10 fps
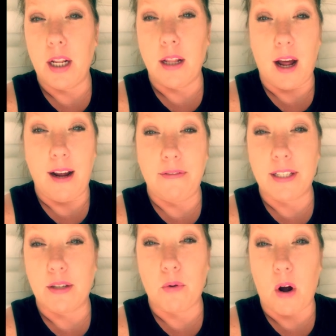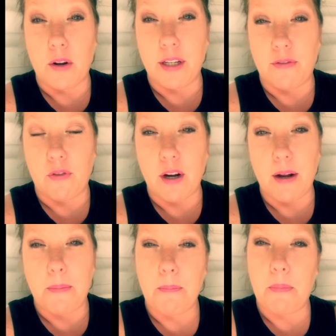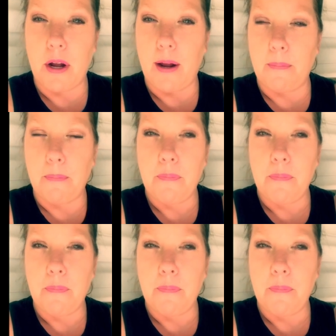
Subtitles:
in lives because we're all different, but